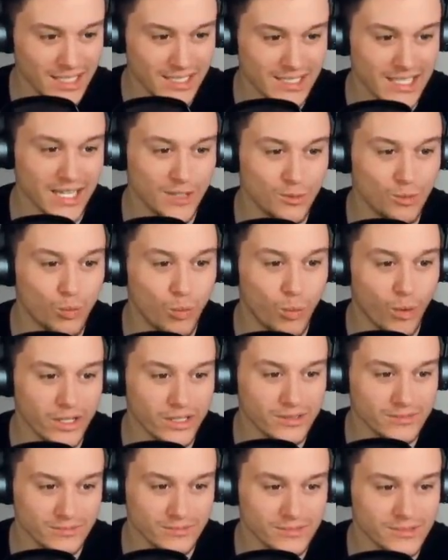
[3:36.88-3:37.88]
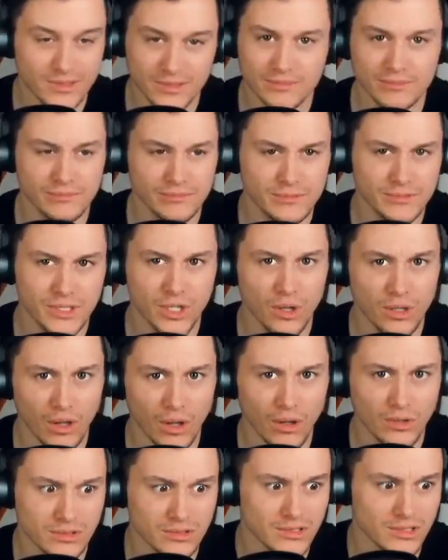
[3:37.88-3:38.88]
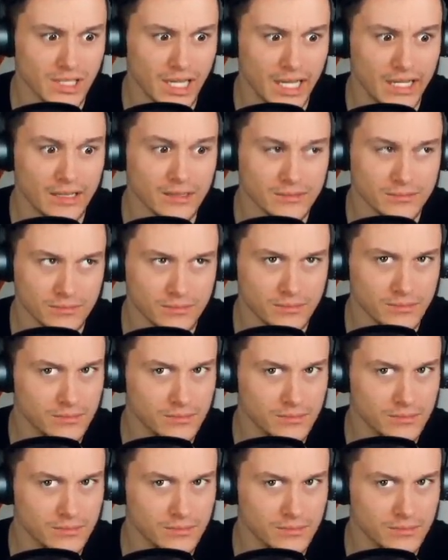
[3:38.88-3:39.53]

and like one colossal title?